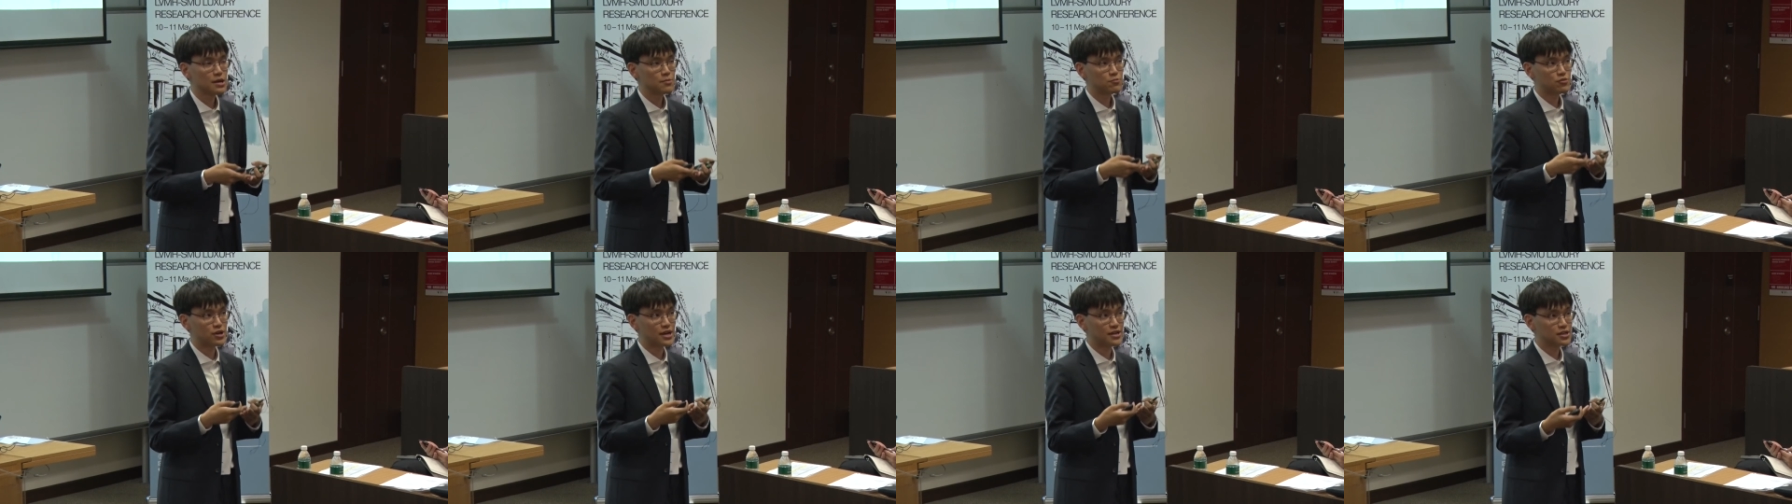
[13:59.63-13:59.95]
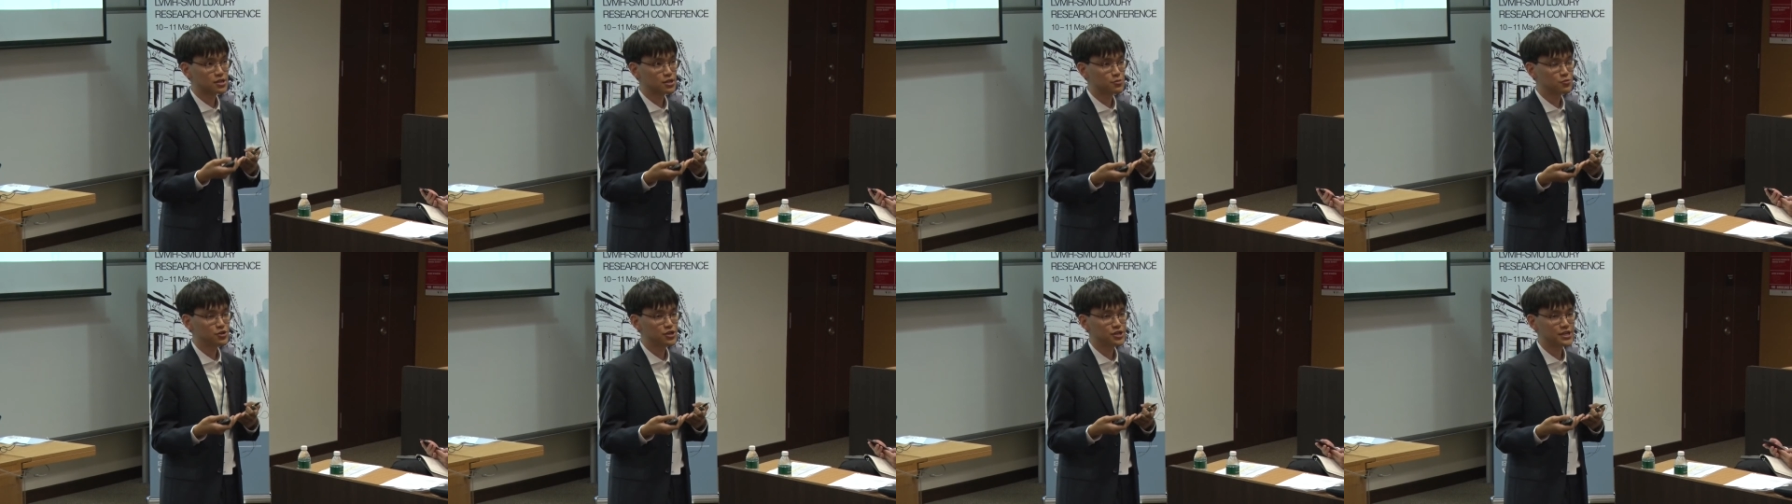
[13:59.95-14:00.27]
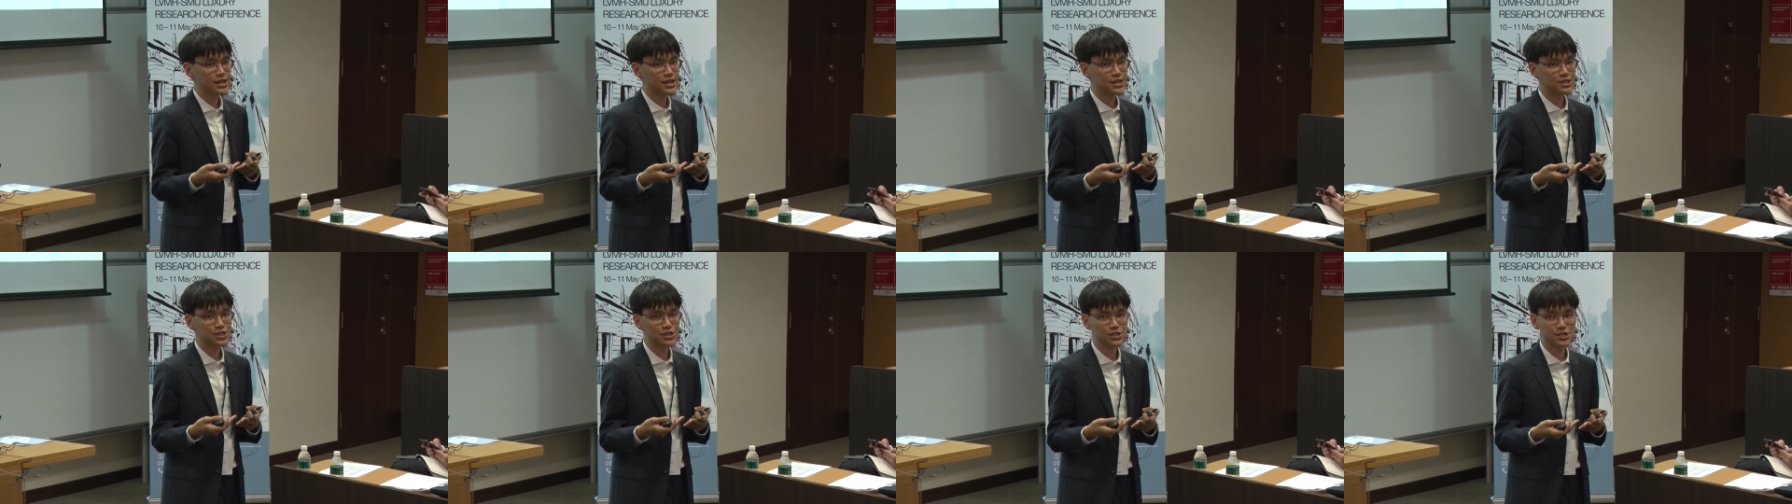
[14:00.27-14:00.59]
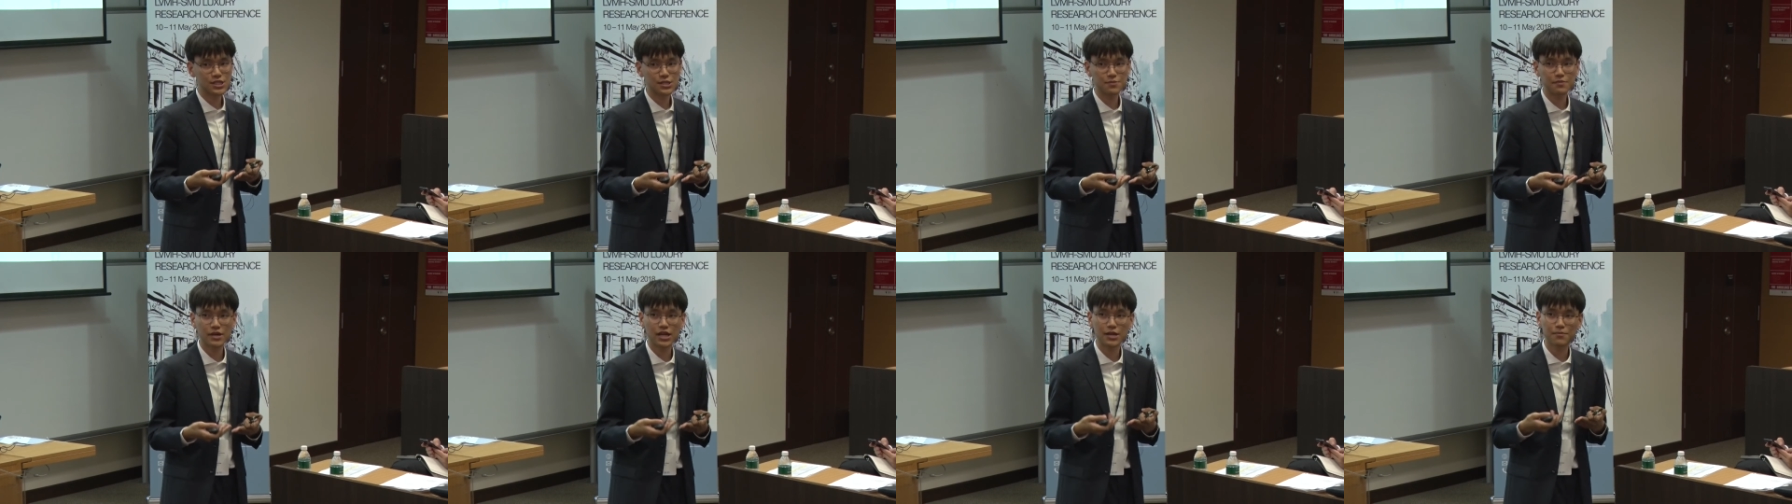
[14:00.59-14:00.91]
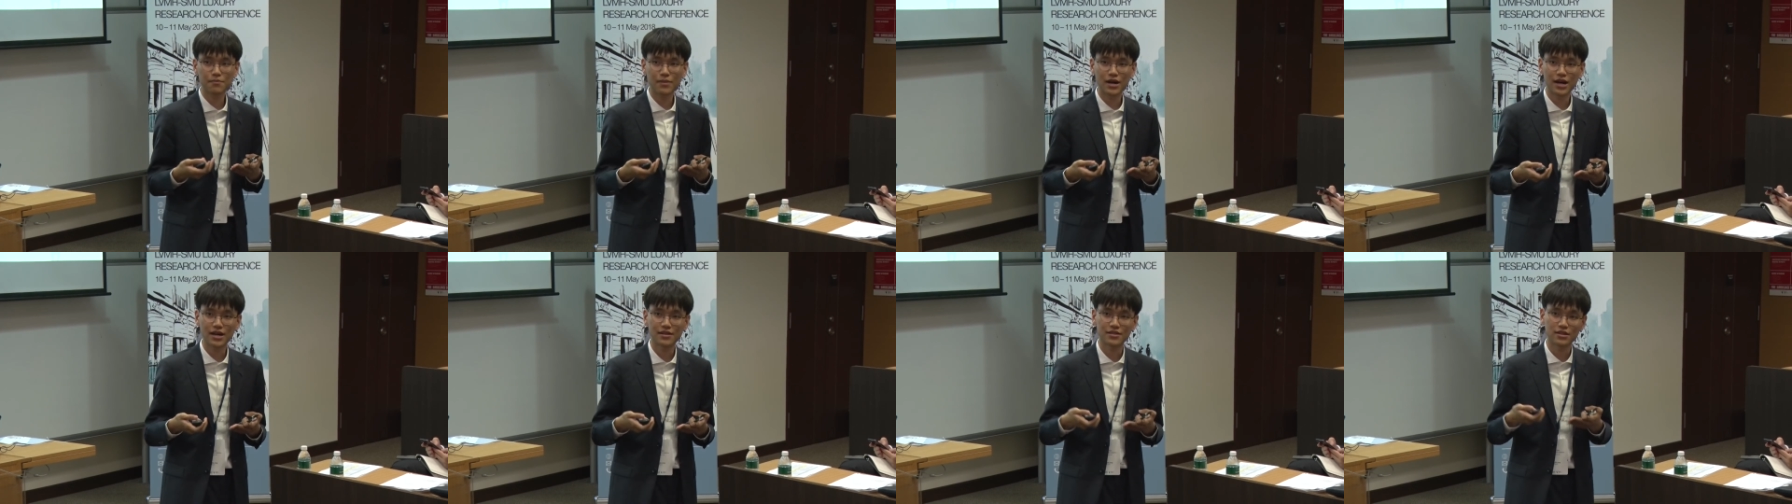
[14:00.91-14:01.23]
brand communications made
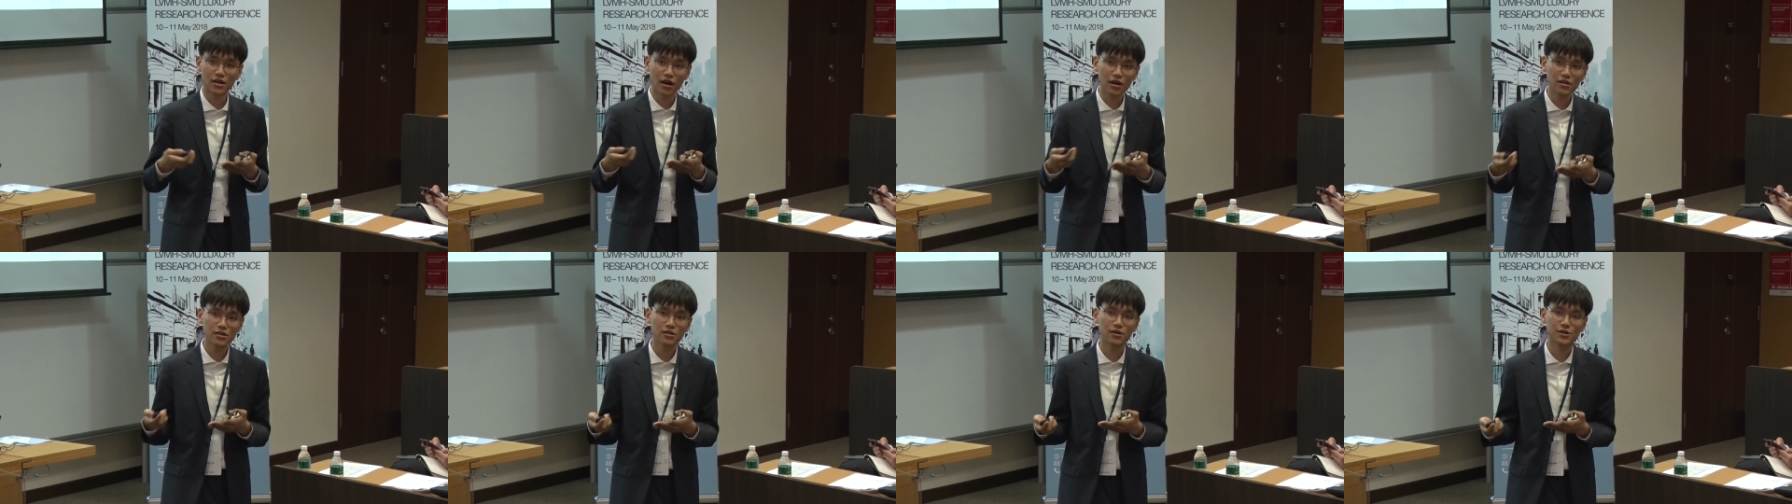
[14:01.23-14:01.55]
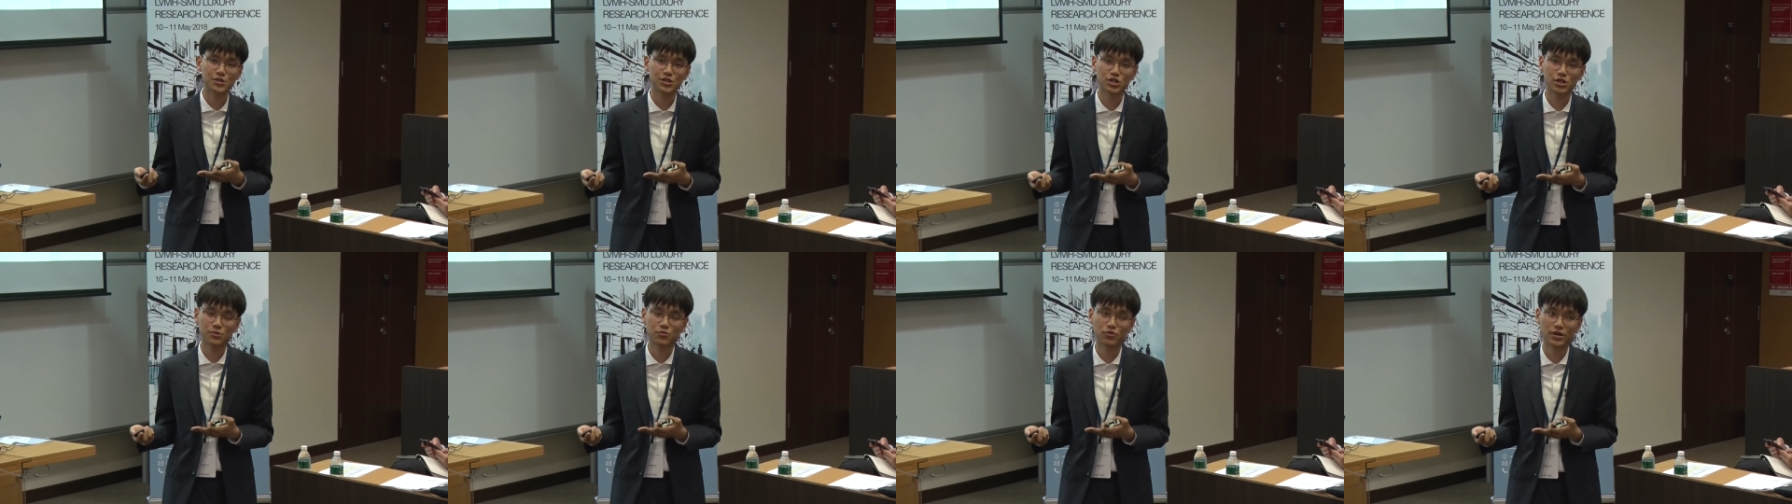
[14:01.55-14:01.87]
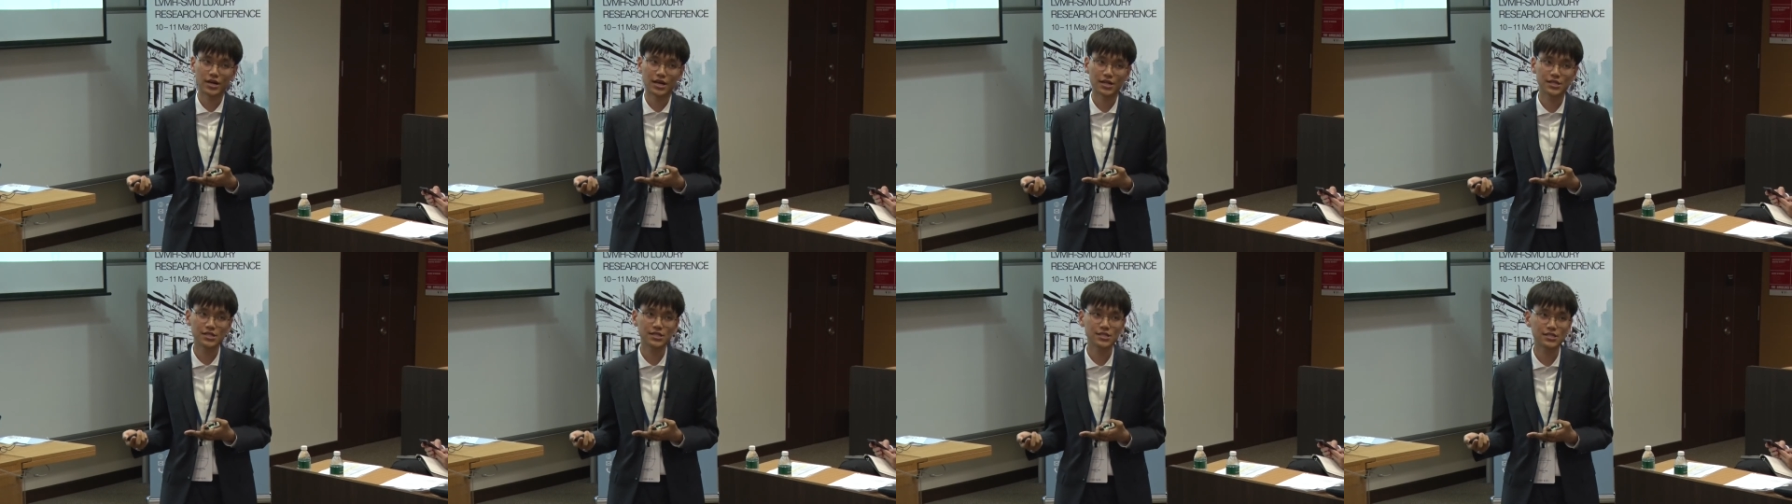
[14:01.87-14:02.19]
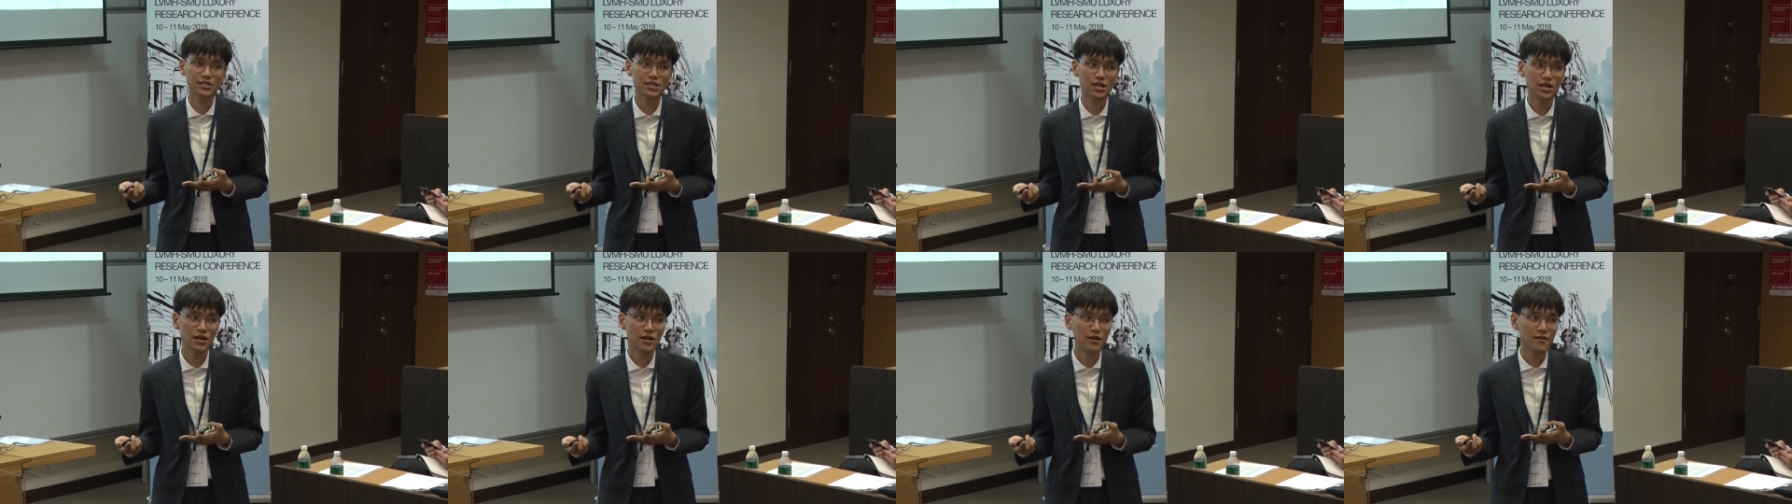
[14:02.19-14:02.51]
by non-luxury brands,